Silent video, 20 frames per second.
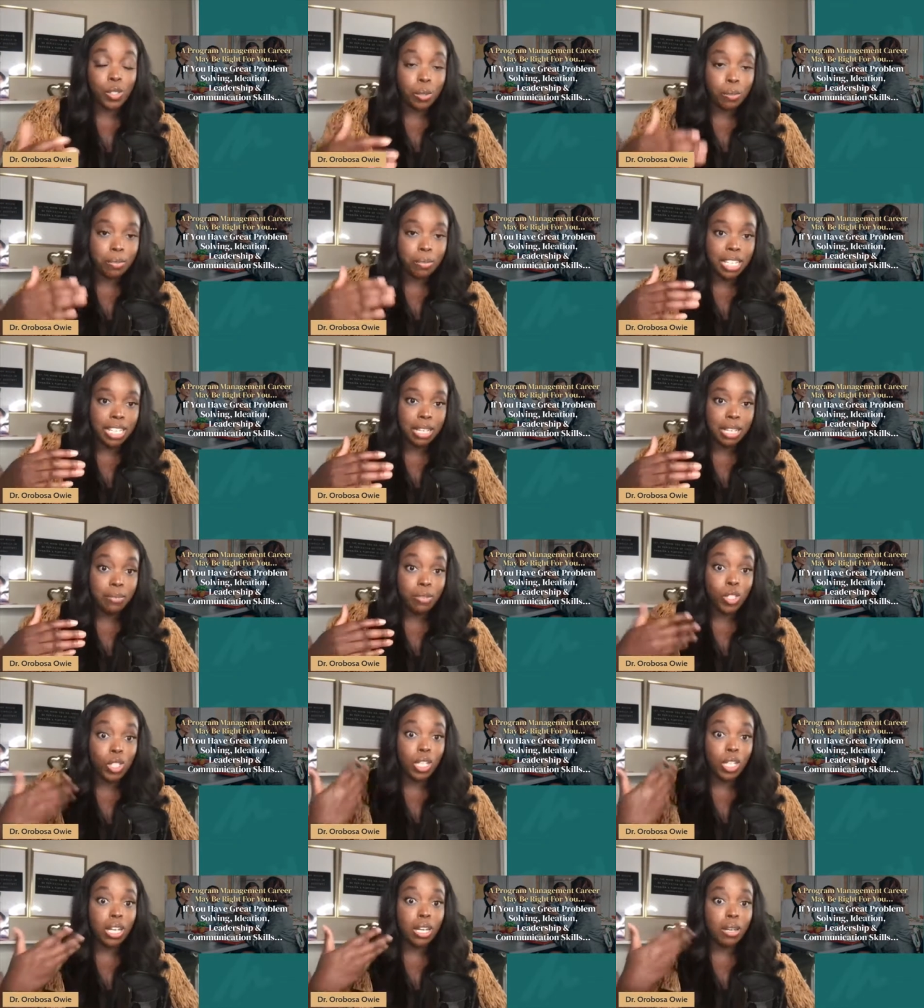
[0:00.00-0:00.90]
So, being able
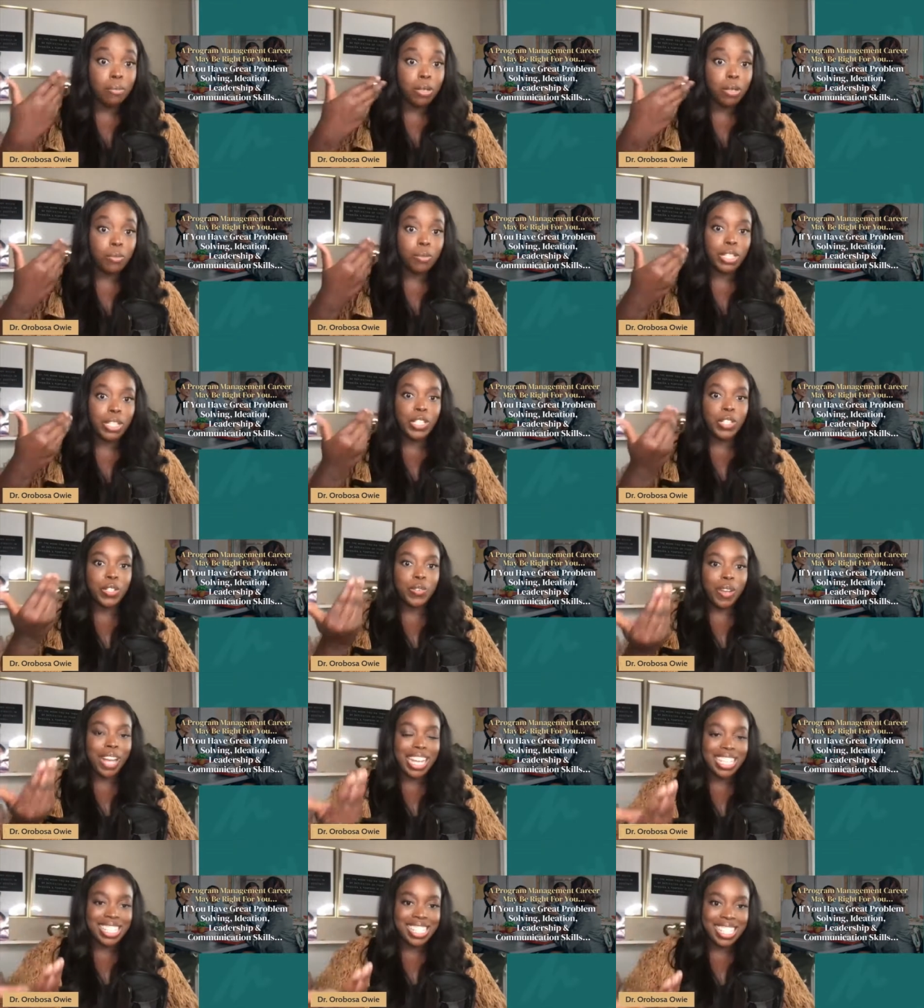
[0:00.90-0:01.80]
to come up with new
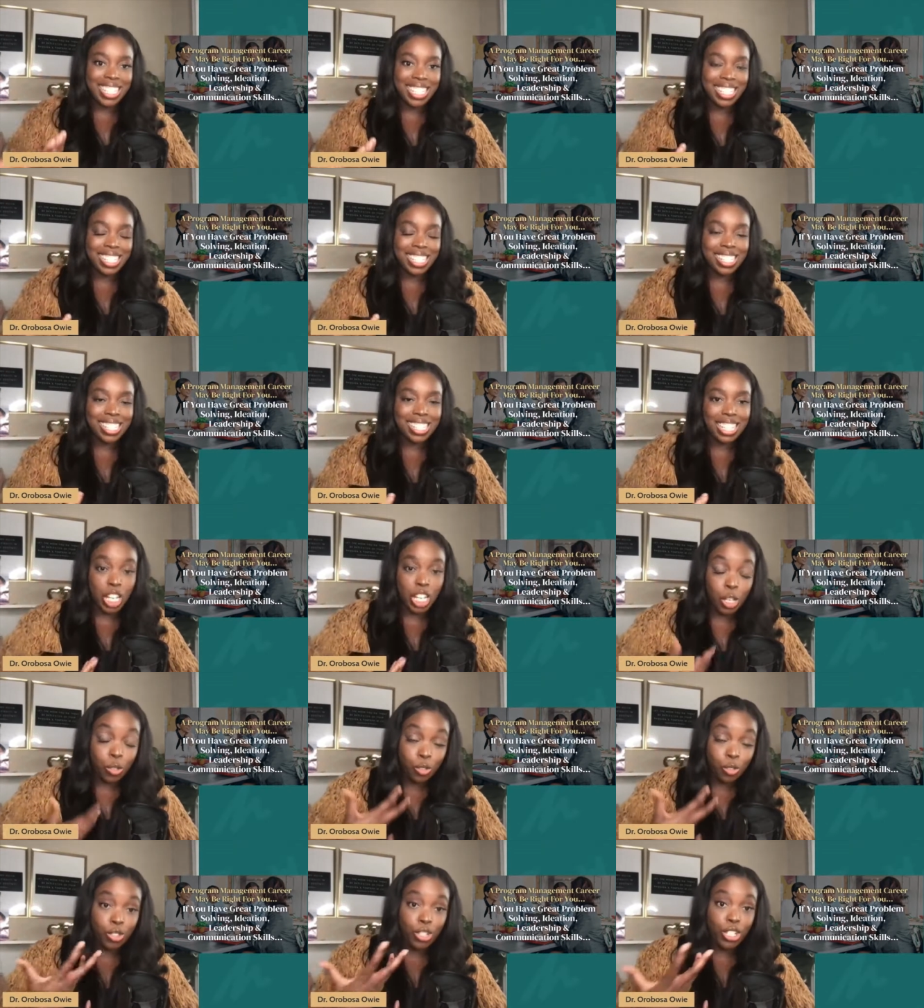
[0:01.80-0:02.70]
ideas to
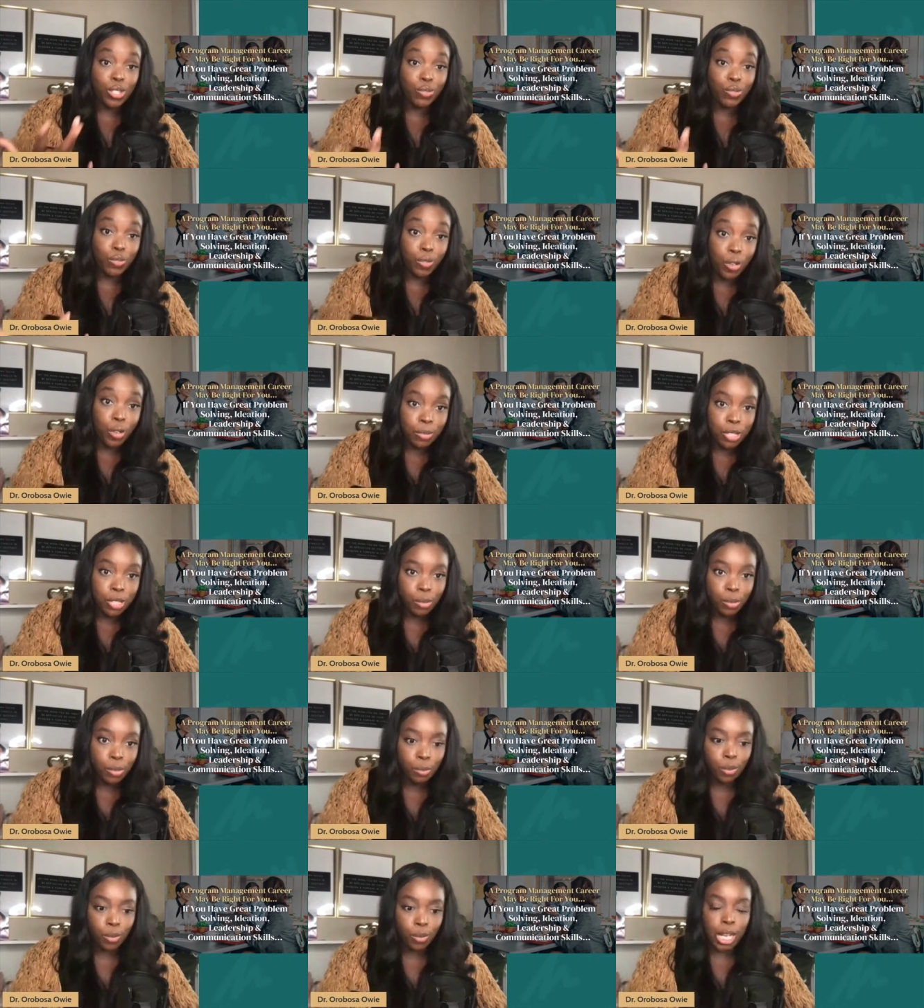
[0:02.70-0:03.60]
help transform this
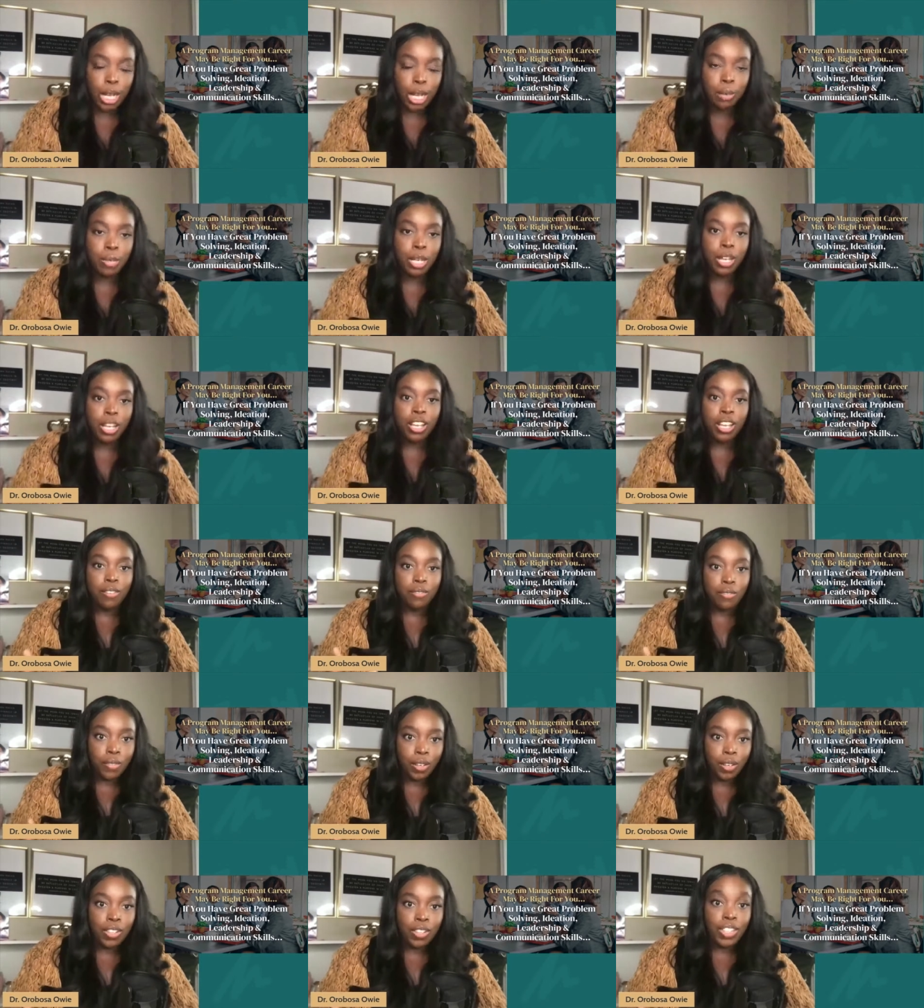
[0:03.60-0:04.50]
program
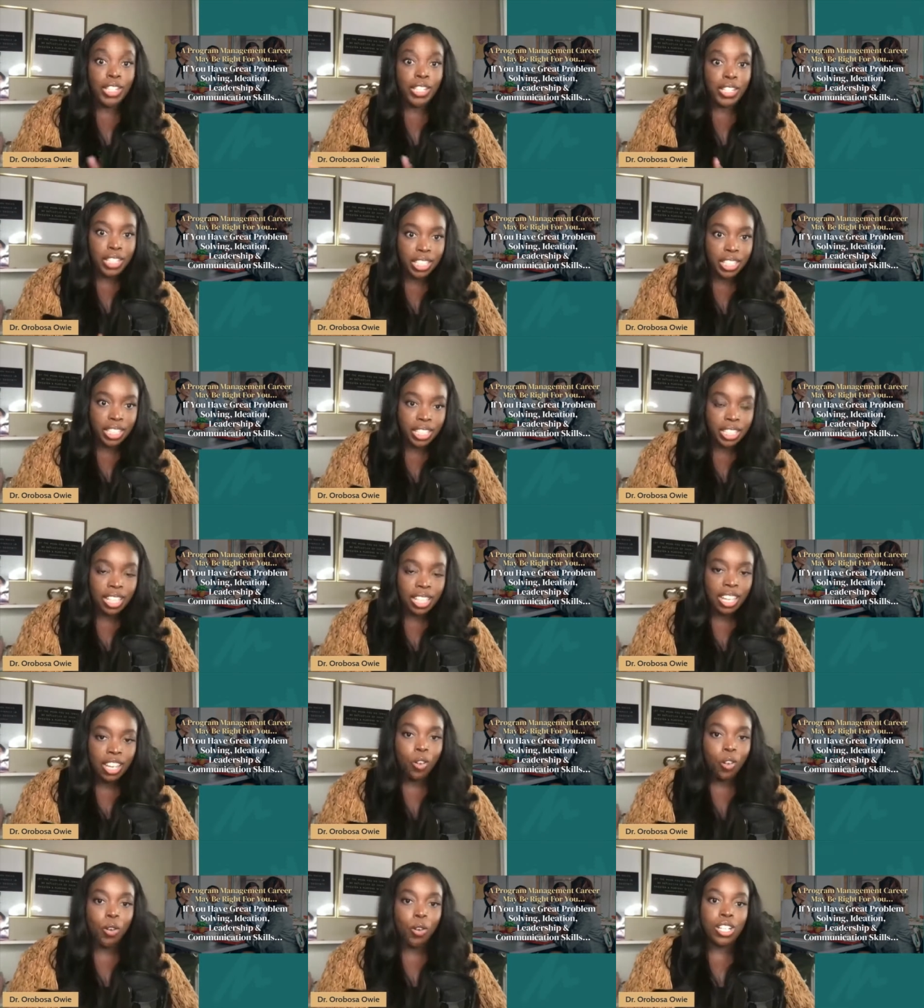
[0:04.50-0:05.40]
for the good
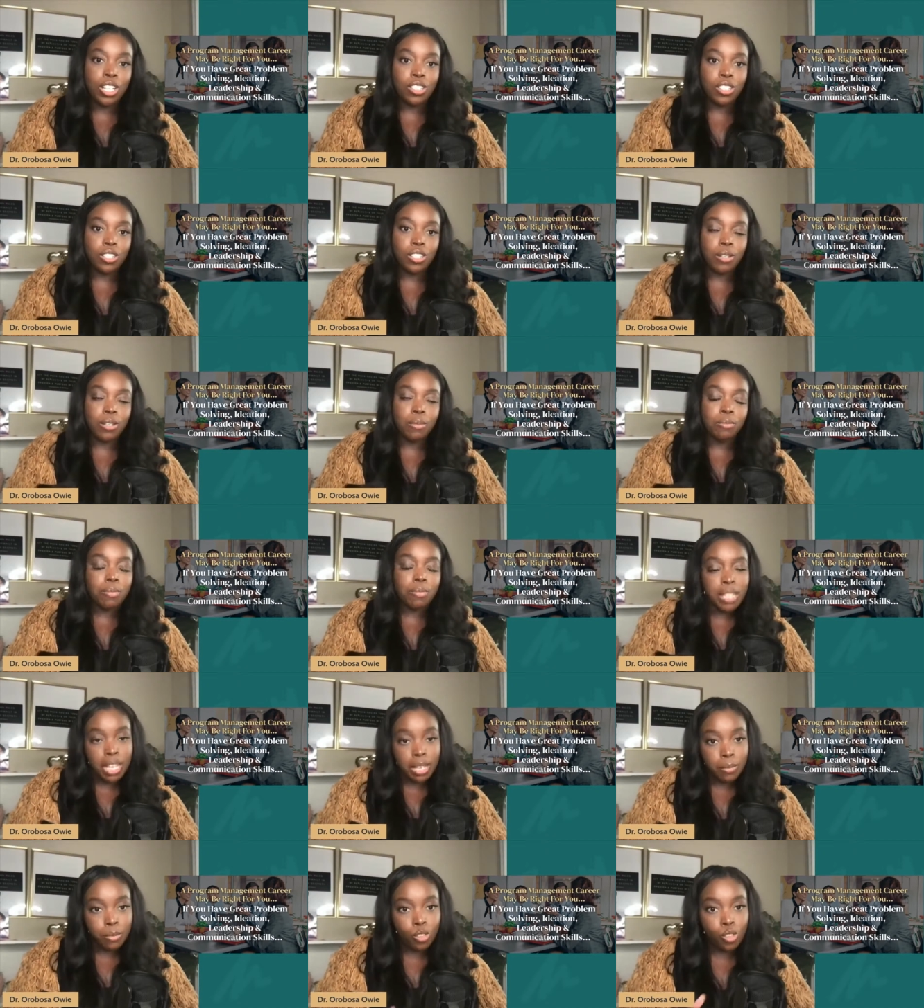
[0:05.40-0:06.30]
or to
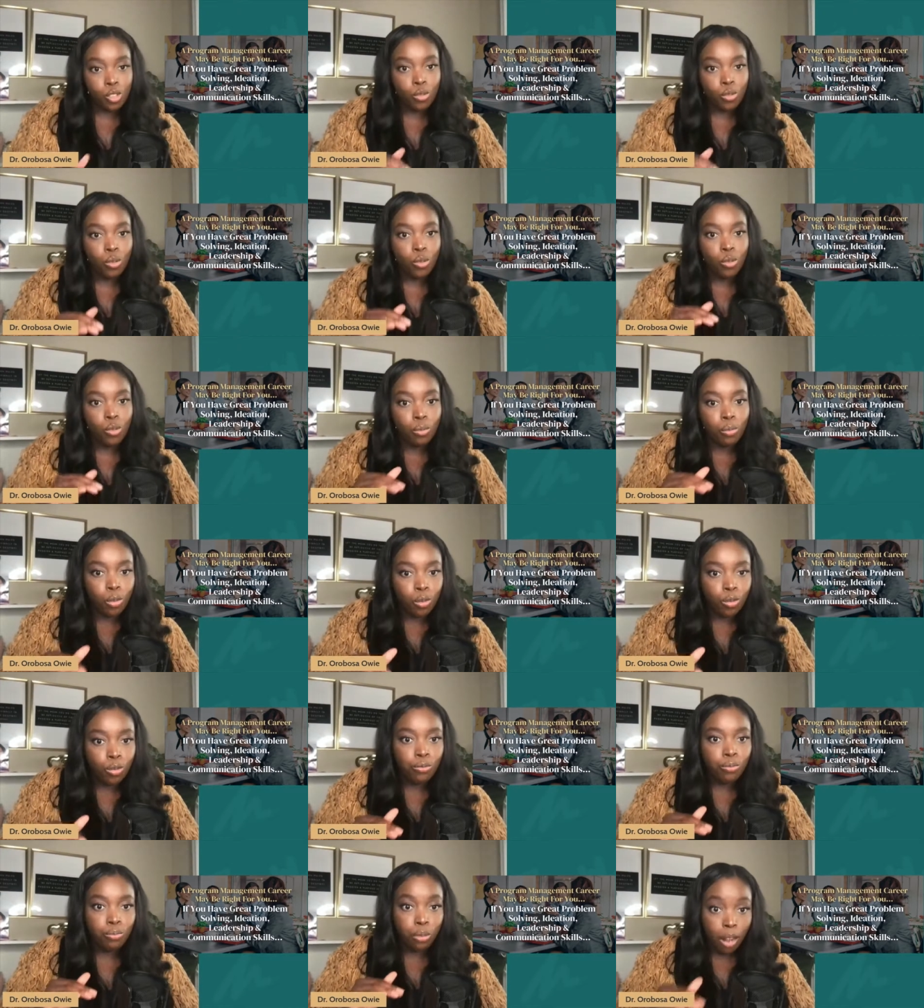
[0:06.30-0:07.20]
be able to
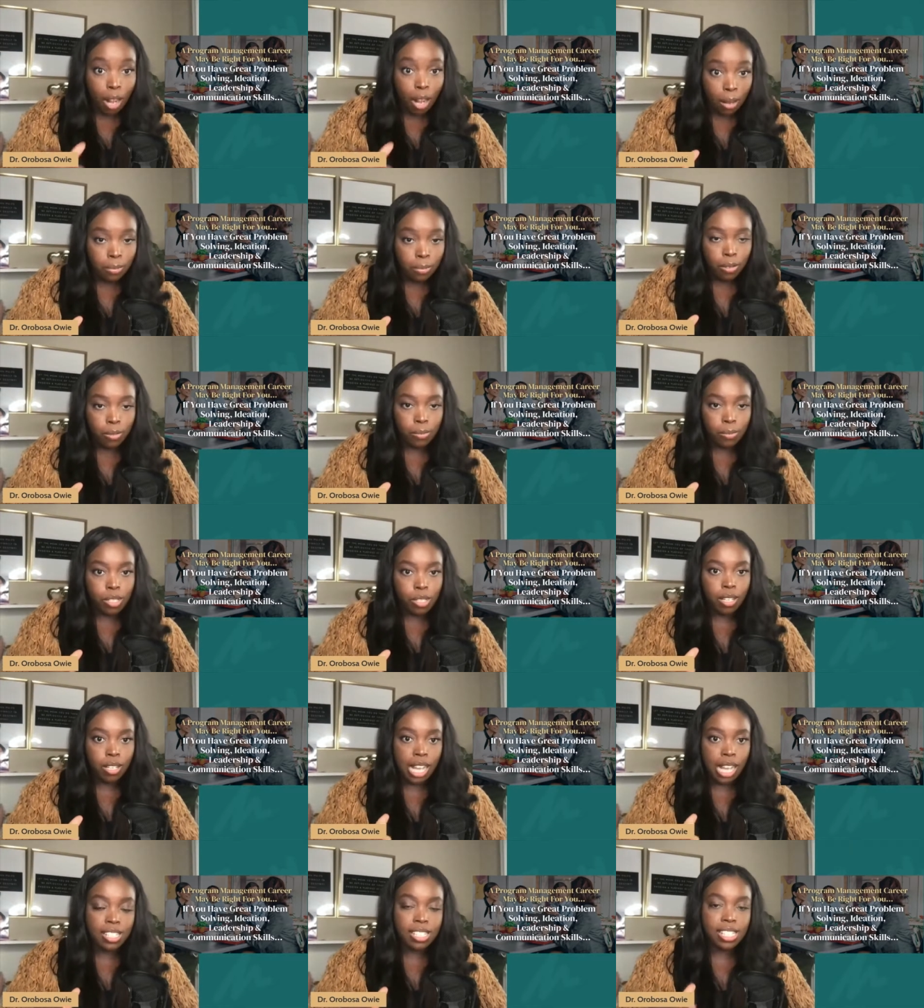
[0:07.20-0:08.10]
remove problems
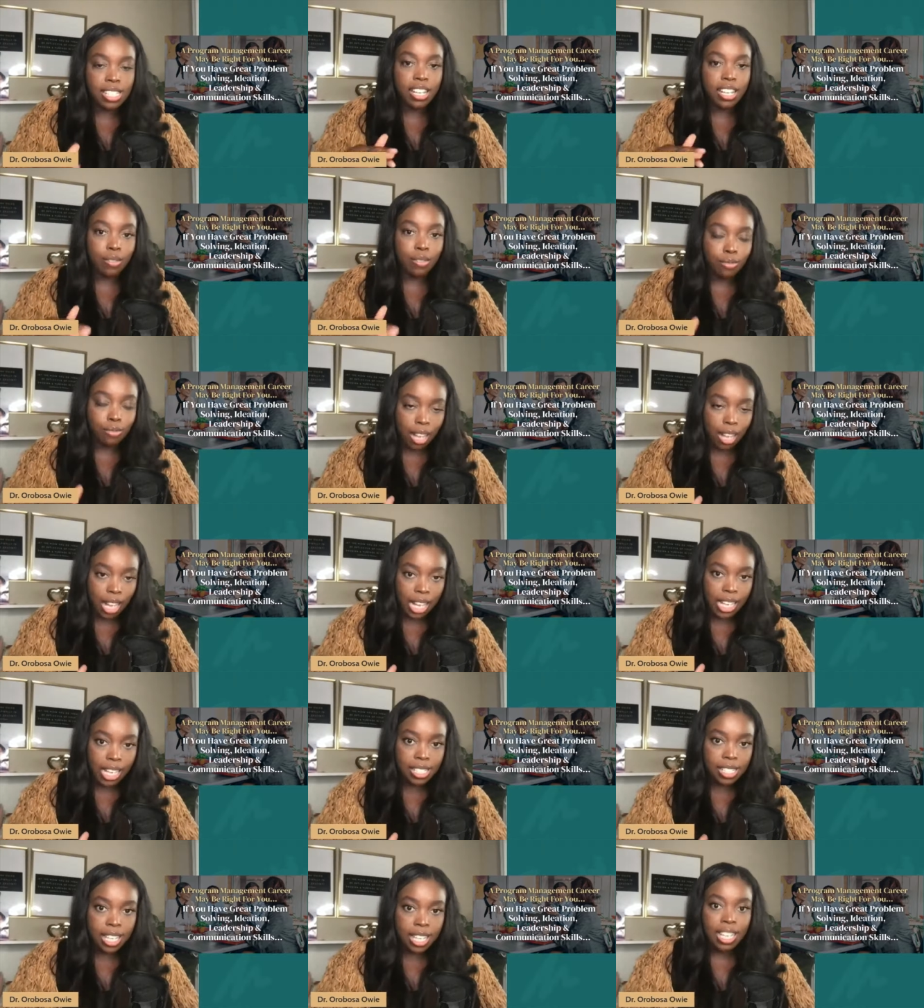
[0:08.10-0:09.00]
as they
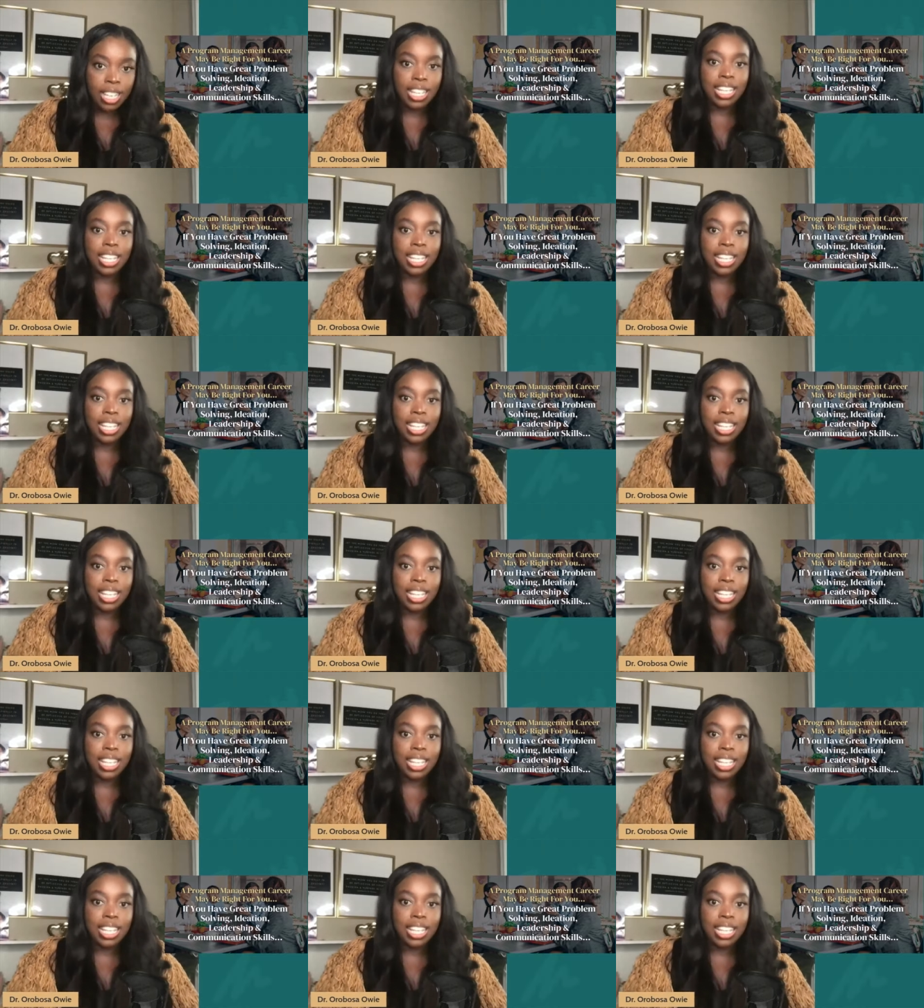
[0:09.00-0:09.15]
arise.